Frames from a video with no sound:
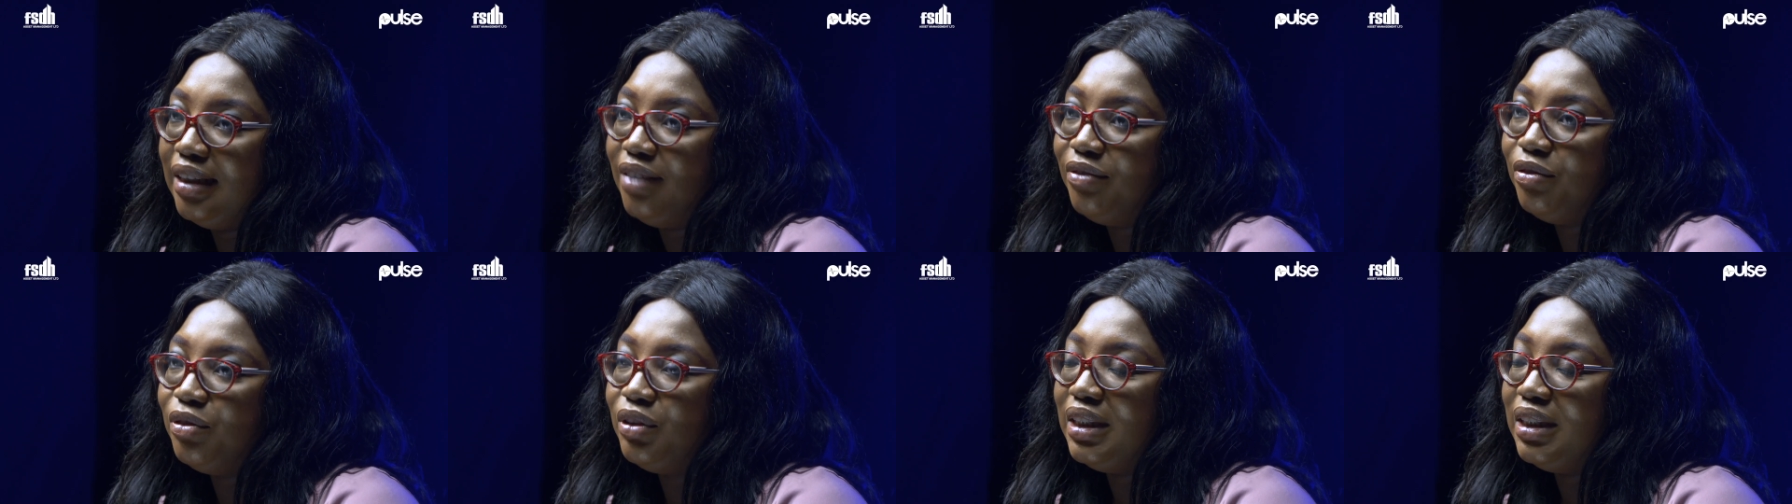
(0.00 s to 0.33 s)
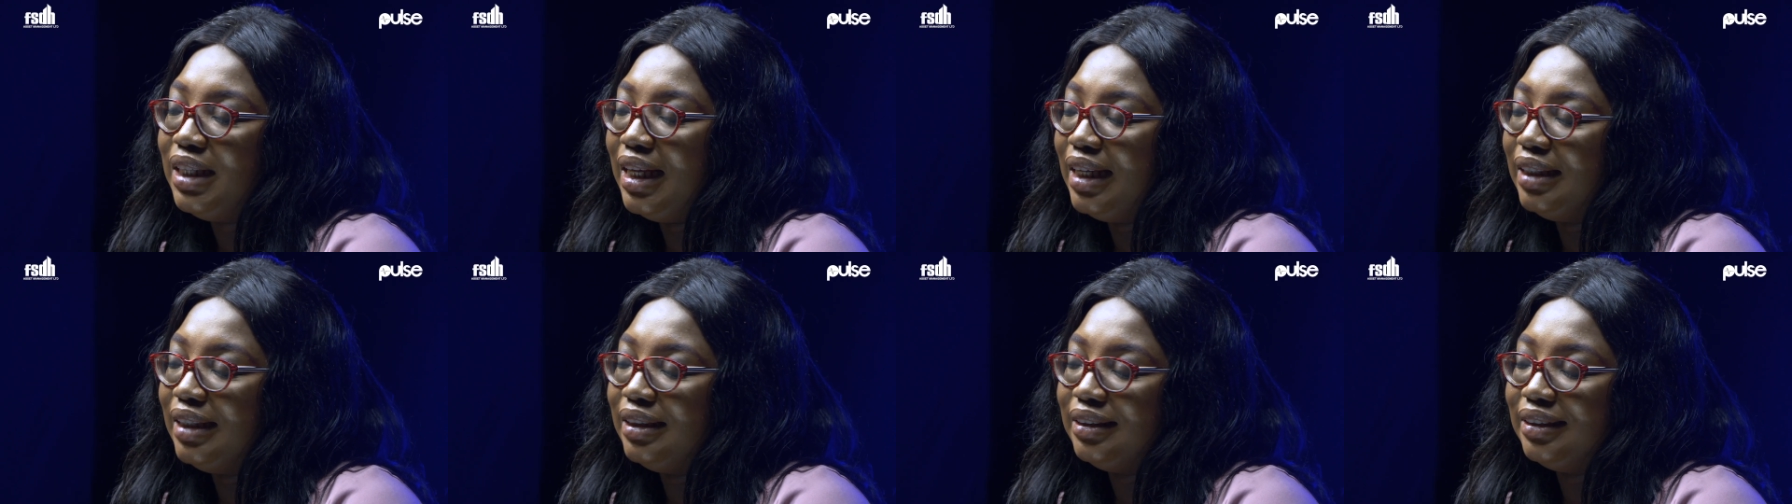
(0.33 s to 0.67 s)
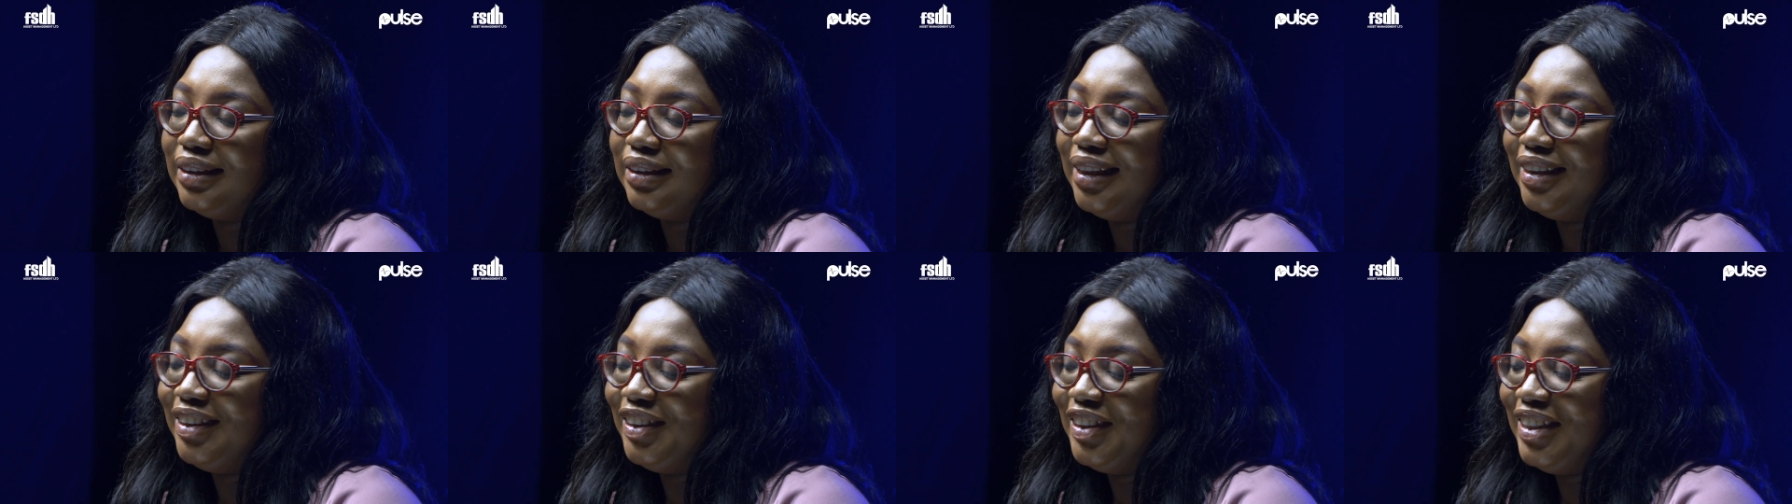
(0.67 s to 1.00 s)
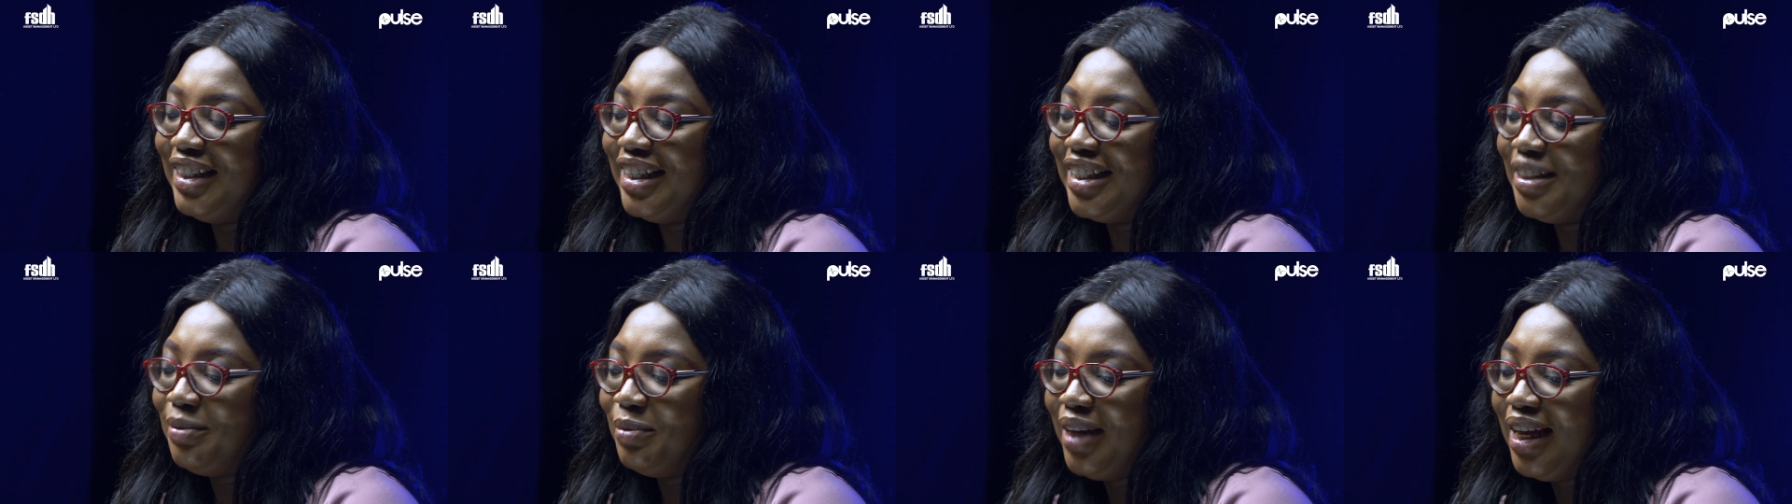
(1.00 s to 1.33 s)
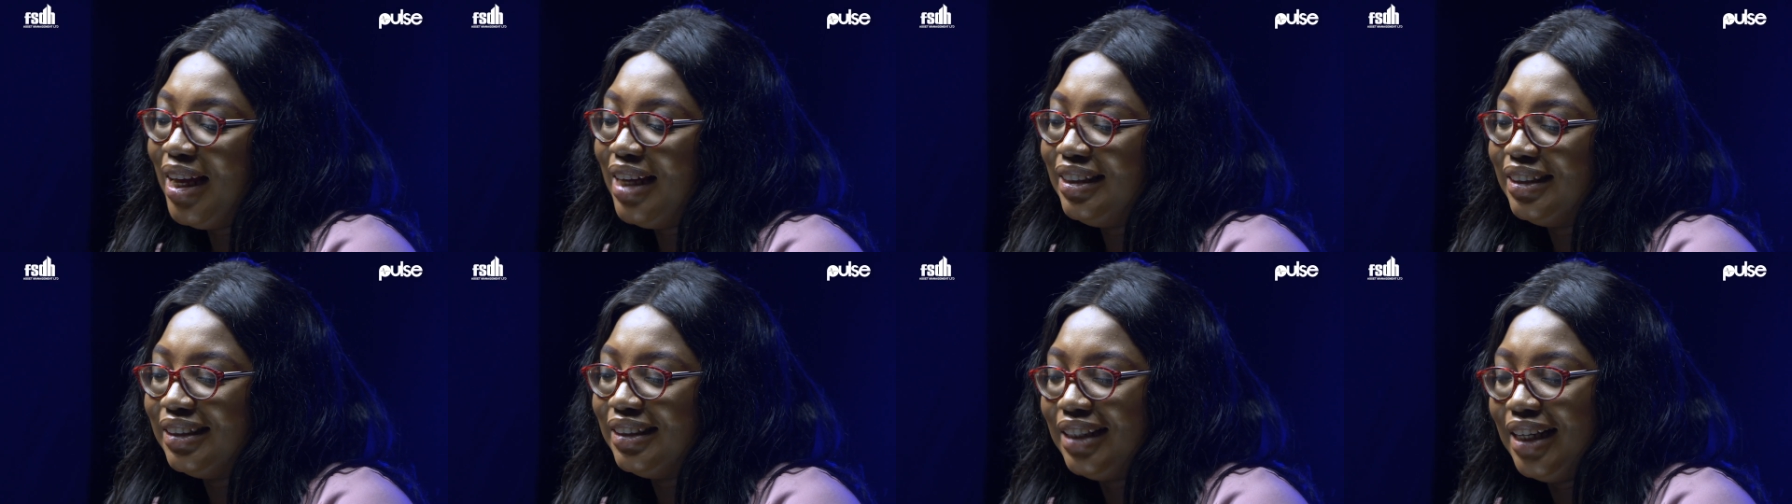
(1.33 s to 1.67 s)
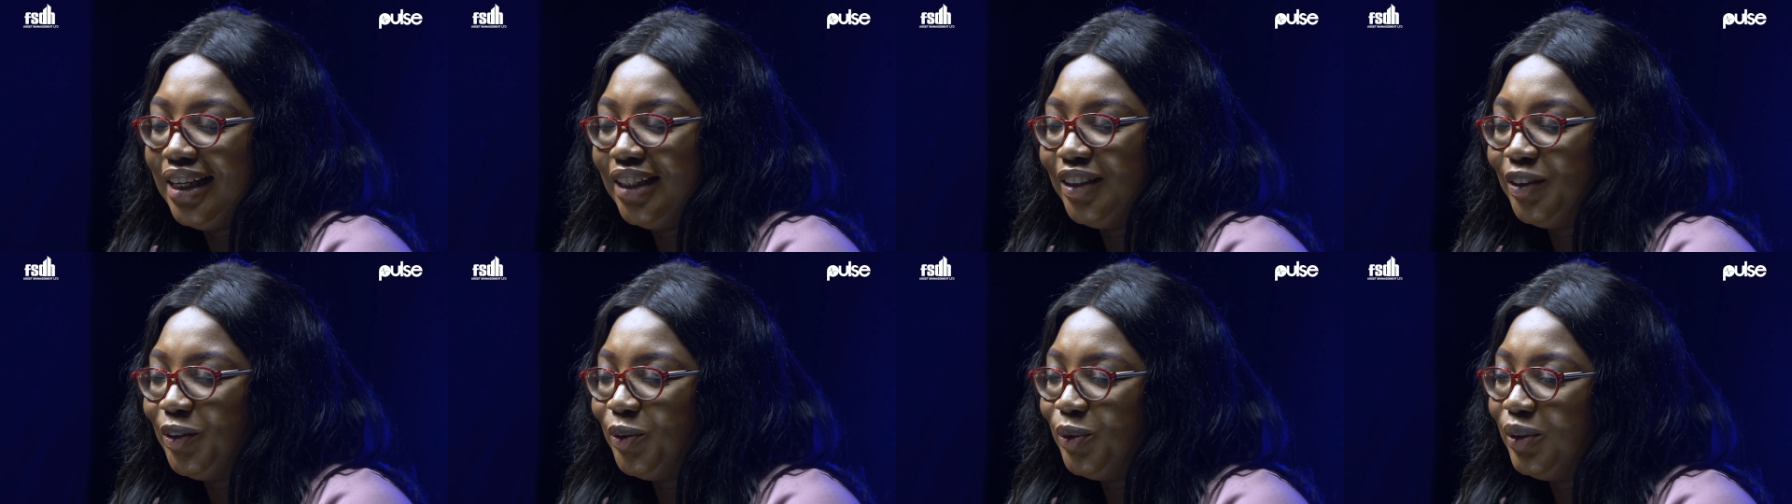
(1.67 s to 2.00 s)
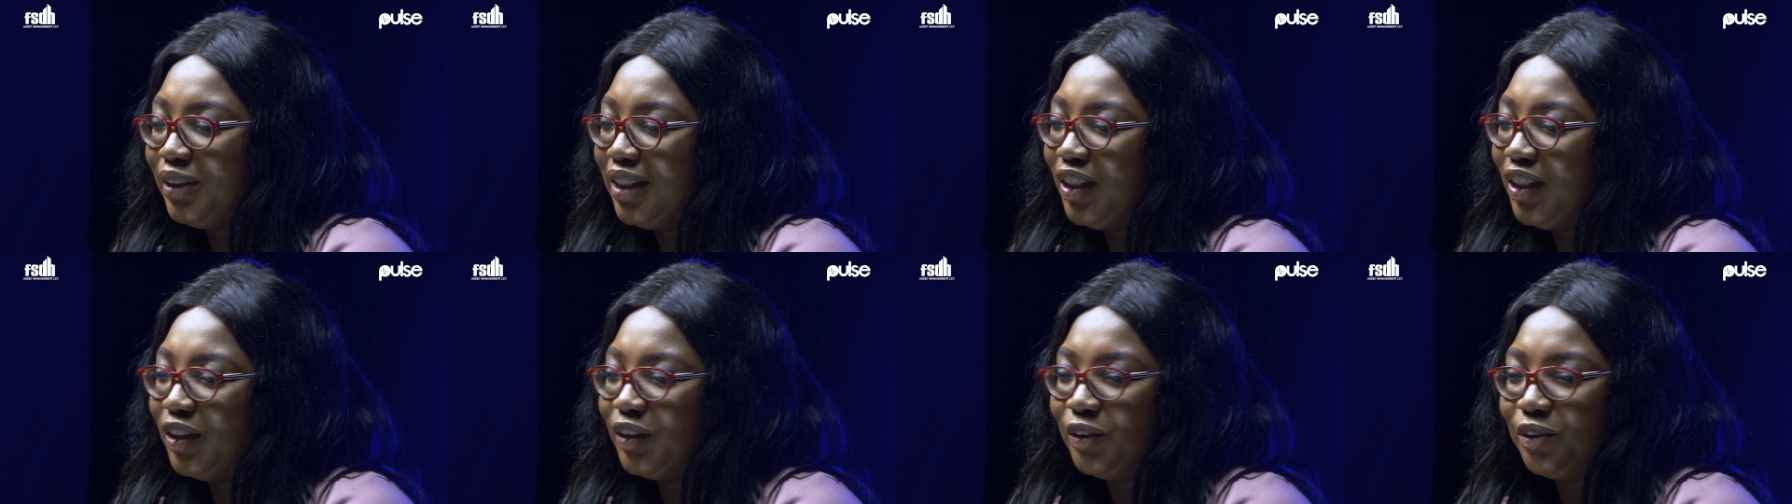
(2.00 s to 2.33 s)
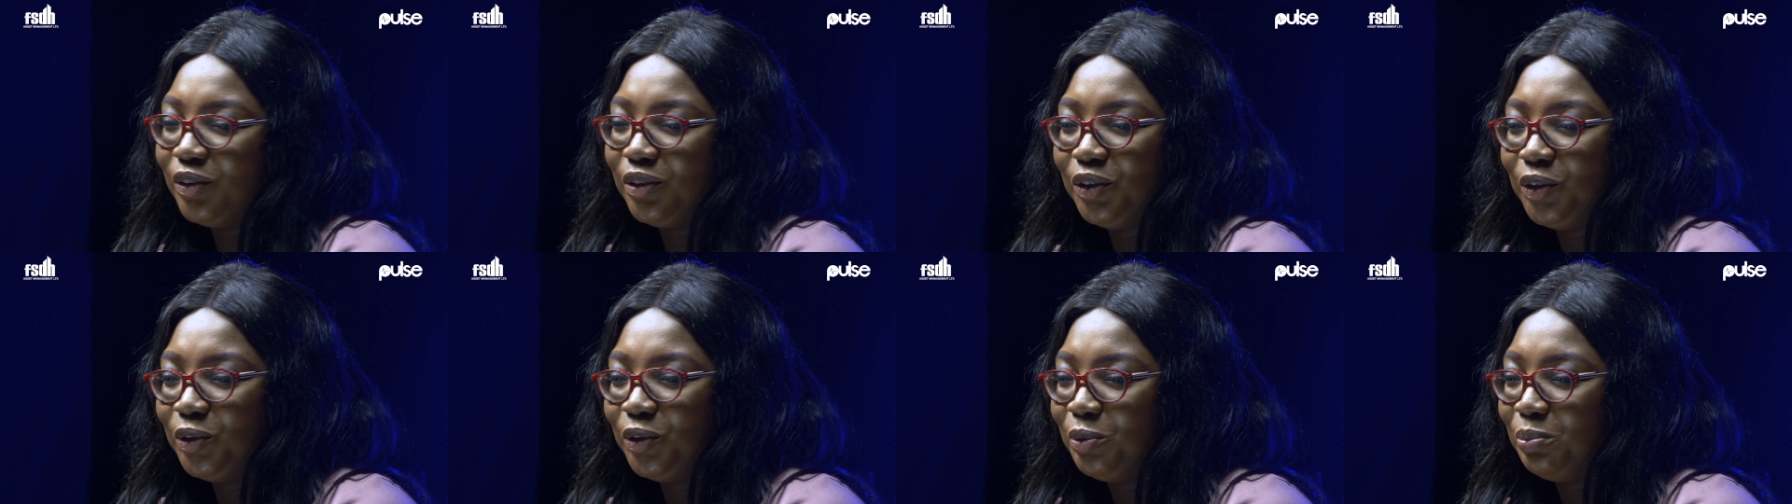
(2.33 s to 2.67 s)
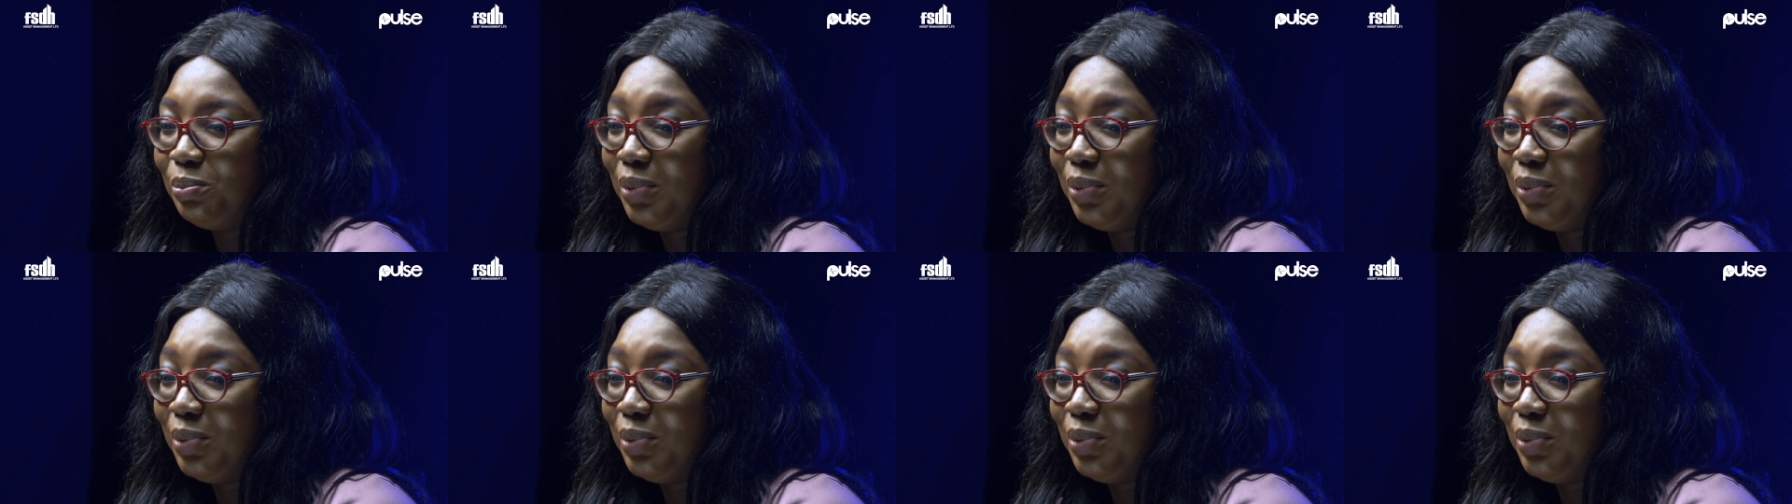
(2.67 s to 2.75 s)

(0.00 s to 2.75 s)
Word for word: Even nan is actually, nan is like two thousand two